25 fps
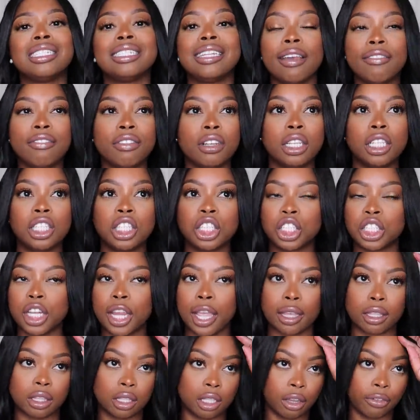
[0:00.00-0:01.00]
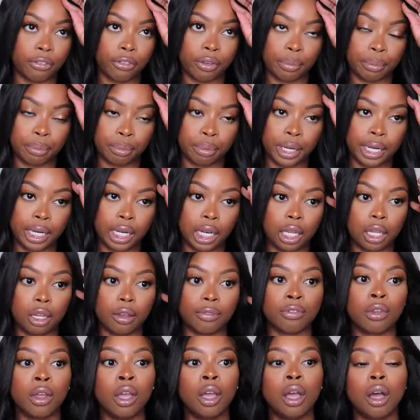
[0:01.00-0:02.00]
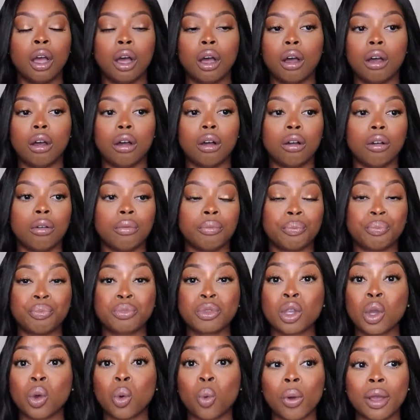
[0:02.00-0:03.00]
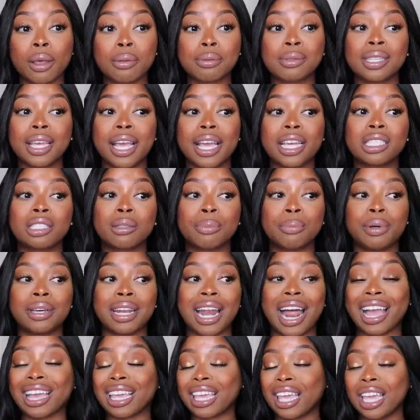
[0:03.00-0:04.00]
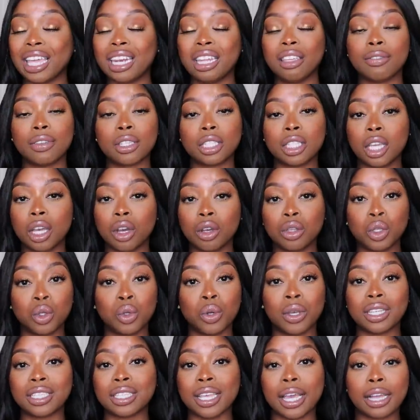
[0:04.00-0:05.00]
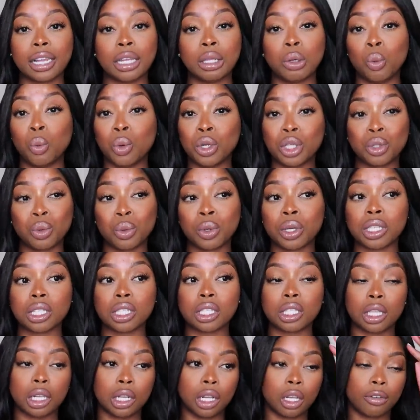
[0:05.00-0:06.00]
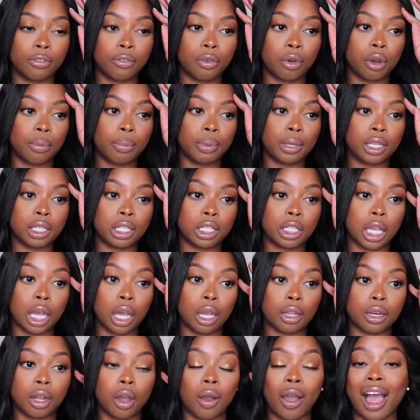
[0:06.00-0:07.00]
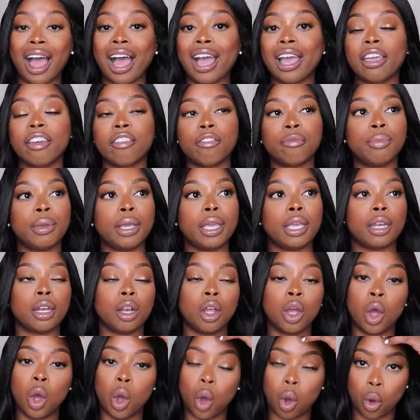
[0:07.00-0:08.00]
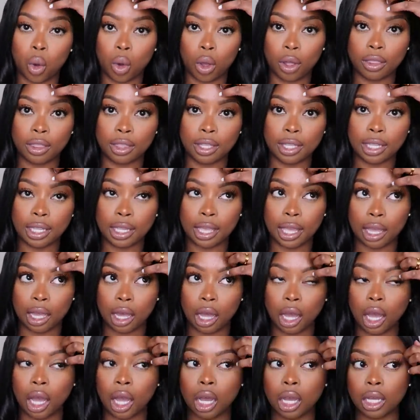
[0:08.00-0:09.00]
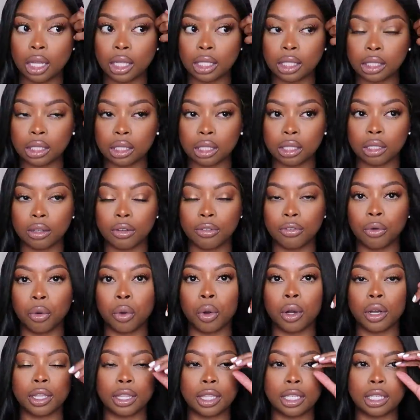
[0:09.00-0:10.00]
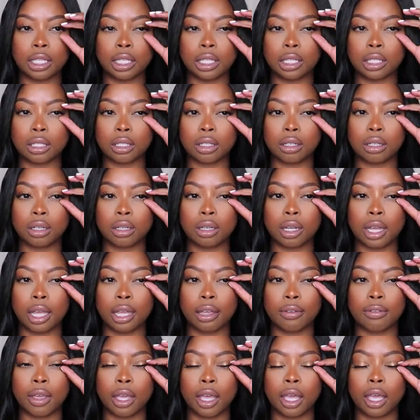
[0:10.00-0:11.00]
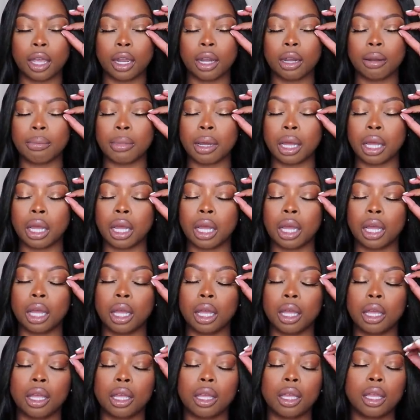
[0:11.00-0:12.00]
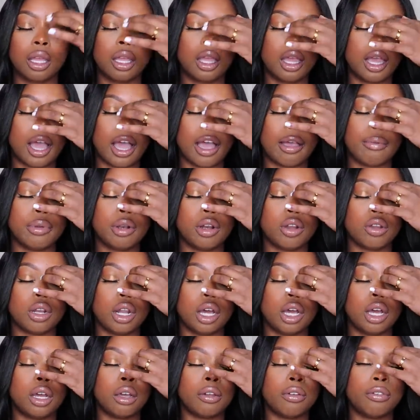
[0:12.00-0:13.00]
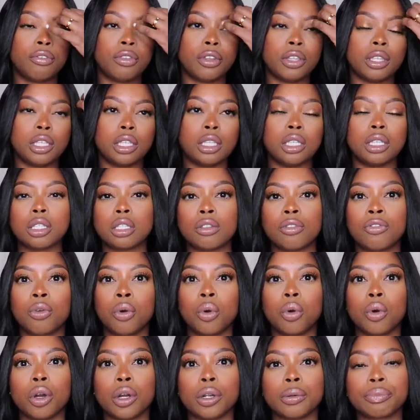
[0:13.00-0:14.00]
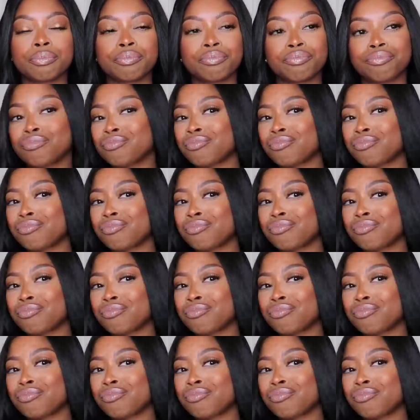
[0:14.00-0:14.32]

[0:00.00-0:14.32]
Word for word: definitely check different pre-loved um websites, but I can't even tell you exactly which ones to look for because y'all know I have been on the hunt for these. Oh, I have hair in my eye. I've been on the hunt for these for